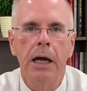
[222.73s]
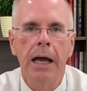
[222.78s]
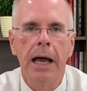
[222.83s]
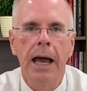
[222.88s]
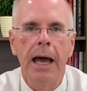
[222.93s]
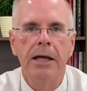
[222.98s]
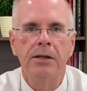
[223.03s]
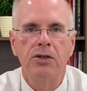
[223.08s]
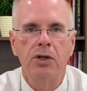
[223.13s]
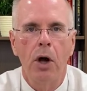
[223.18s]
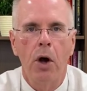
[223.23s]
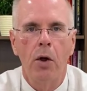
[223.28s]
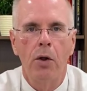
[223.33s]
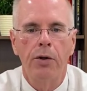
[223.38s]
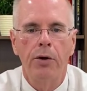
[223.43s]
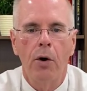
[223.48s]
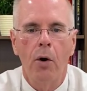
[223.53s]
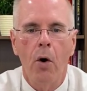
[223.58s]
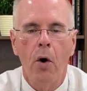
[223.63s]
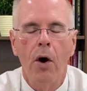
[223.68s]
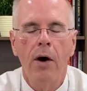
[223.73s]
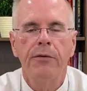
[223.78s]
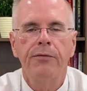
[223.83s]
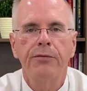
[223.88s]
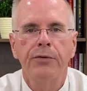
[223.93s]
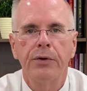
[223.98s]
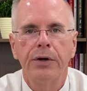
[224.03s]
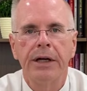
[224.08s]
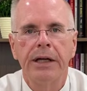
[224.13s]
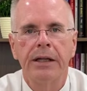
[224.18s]
And so they're
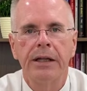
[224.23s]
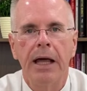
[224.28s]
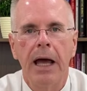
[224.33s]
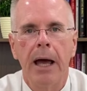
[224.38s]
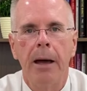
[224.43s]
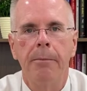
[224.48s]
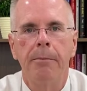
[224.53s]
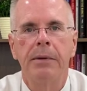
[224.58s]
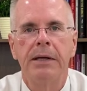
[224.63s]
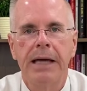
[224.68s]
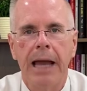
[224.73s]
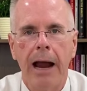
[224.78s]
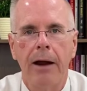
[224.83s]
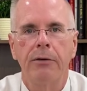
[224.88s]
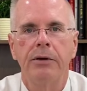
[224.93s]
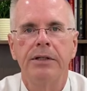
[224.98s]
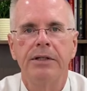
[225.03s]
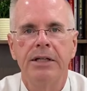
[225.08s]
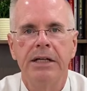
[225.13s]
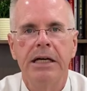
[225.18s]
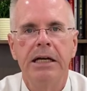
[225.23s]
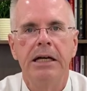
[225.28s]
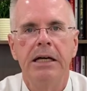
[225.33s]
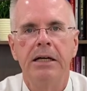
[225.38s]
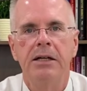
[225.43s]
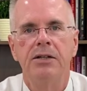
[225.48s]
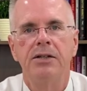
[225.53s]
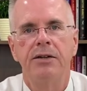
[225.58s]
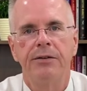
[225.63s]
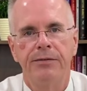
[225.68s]
offering them
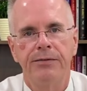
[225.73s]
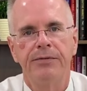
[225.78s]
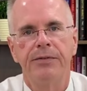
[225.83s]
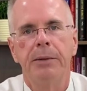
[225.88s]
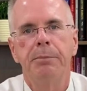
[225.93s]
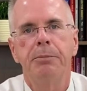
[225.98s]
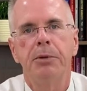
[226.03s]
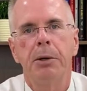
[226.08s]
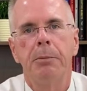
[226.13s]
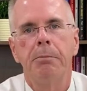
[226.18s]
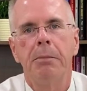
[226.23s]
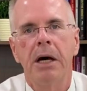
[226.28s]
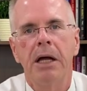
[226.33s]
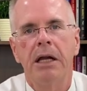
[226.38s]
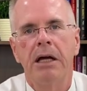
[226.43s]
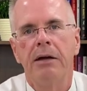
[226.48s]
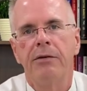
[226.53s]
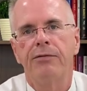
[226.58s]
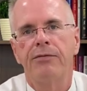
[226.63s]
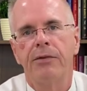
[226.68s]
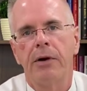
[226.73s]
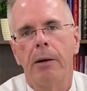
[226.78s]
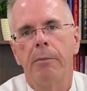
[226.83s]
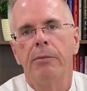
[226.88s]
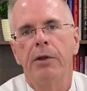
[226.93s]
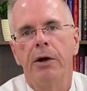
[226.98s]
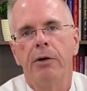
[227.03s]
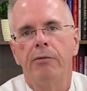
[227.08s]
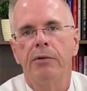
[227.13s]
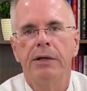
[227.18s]
guarantees to flip their money from
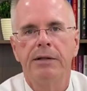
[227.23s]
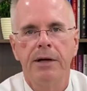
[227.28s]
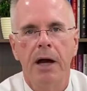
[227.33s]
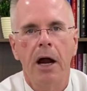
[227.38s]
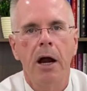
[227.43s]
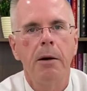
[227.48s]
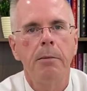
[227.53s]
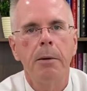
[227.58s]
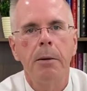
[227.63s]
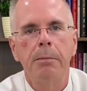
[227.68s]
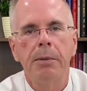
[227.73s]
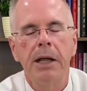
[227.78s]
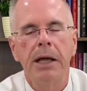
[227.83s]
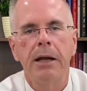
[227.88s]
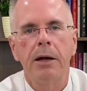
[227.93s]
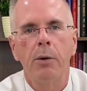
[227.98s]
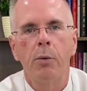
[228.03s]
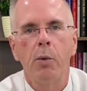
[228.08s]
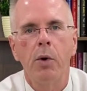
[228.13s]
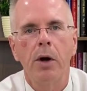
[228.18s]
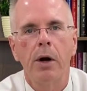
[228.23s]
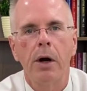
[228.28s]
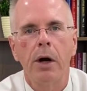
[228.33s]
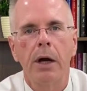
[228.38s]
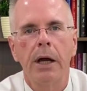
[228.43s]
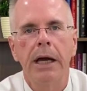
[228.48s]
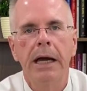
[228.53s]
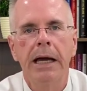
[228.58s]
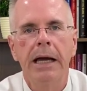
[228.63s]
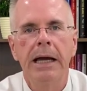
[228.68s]
their retirement plan at
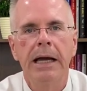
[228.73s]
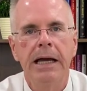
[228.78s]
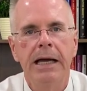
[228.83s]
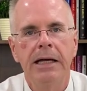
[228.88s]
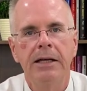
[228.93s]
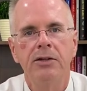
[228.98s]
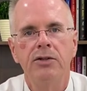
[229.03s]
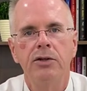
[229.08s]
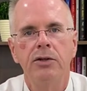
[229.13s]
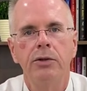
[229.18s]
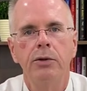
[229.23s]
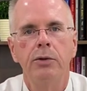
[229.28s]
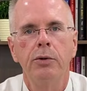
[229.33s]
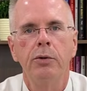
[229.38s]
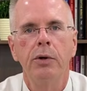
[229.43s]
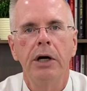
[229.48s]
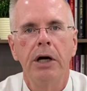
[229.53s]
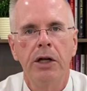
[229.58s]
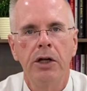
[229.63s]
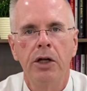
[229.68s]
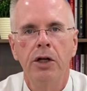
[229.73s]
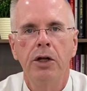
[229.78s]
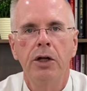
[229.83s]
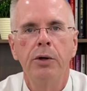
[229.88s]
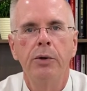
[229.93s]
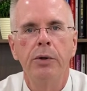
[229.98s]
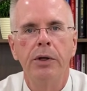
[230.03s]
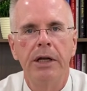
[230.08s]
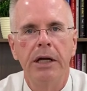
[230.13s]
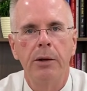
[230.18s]
work into an
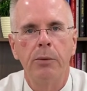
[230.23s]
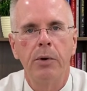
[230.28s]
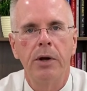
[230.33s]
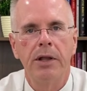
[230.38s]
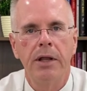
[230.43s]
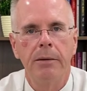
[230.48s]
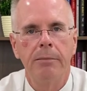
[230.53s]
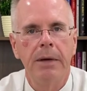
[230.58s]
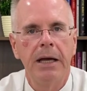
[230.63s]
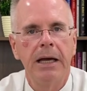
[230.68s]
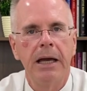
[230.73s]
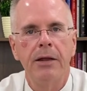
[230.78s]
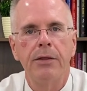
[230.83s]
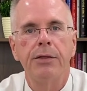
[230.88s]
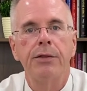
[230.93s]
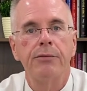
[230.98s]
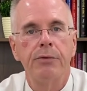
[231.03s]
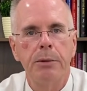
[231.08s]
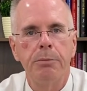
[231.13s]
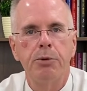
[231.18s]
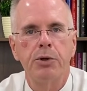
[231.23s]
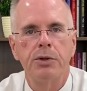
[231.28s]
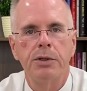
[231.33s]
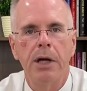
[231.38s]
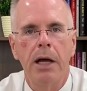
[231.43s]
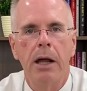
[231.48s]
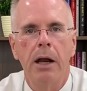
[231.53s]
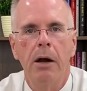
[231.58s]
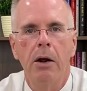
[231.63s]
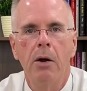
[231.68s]
annuity where they may get
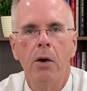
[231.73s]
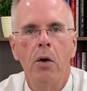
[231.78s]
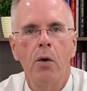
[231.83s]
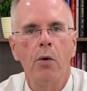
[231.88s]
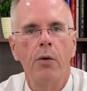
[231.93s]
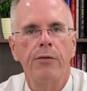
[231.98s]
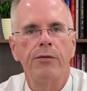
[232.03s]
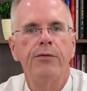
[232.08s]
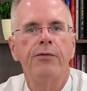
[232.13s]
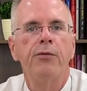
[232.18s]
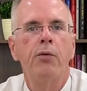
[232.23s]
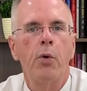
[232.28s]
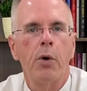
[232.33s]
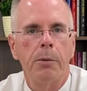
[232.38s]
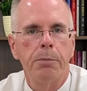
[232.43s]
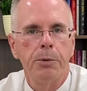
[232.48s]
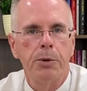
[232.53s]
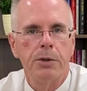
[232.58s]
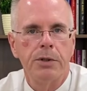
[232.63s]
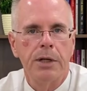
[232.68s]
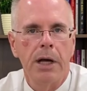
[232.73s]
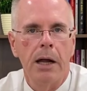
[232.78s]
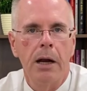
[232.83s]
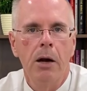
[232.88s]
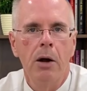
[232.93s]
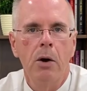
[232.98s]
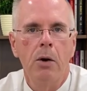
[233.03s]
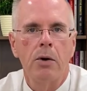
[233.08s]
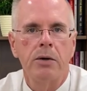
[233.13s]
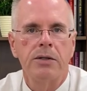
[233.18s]
3% or 4%
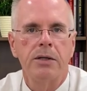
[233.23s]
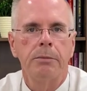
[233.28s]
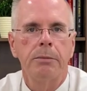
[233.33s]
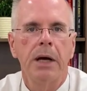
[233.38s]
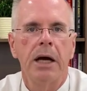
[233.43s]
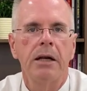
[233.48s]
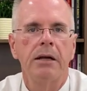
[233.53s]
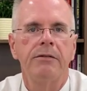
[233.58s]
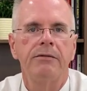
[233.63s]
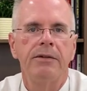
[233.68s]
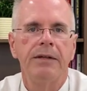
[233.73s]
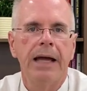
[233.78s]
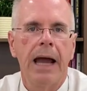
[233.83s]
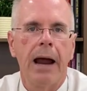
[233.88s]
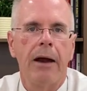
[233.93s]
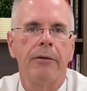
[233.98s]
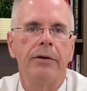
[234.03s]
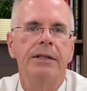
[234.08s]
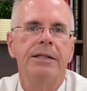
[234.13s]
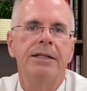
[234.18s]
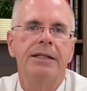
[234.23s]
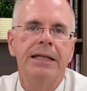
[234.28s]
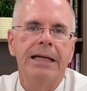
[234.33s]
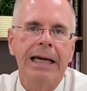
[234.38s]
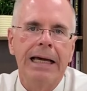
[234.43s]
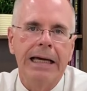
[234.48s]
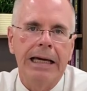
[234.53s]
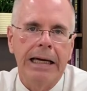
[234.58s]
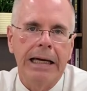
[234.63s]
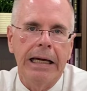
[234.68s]
or some kind of
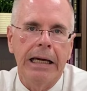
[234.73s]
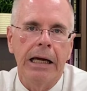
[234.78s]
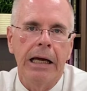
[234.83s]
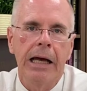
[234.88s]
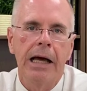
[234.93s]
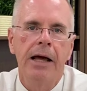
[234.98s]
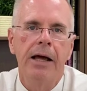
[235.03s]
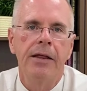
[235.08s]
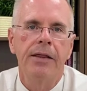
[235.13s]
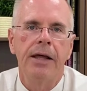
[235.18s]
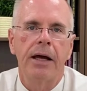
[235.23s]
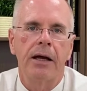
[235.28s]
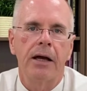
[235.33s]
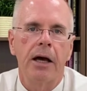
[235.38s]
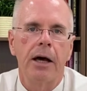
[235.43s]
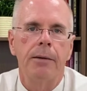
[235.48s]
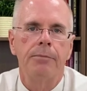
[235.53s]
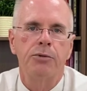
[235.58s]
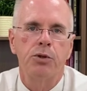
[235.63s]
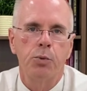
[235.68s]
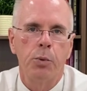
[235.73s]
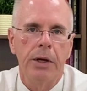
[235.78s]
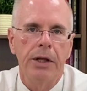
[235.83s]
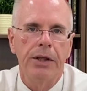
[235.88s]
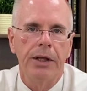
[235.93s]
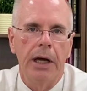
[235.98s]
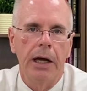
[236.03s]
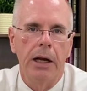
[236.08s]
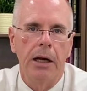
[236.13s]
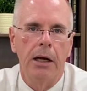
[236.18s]
guarantee that comes with
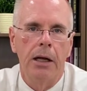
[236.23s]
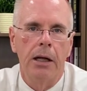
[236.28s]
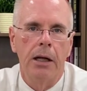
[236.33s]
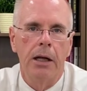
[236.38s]
it.